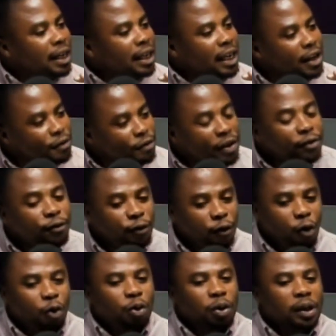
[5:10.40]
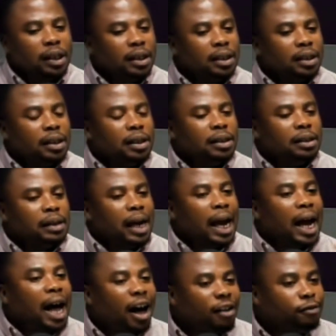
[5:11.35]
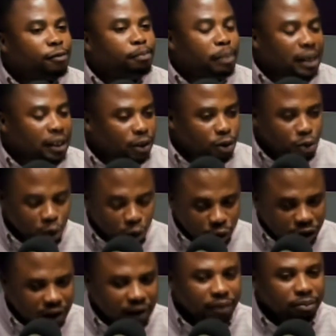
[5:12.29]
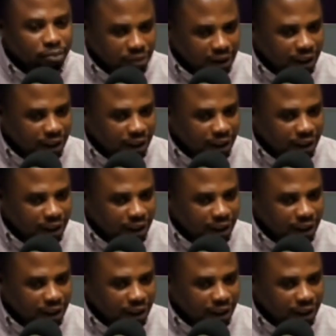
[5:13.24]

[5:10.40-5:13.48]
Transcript: even for a half-baked coach,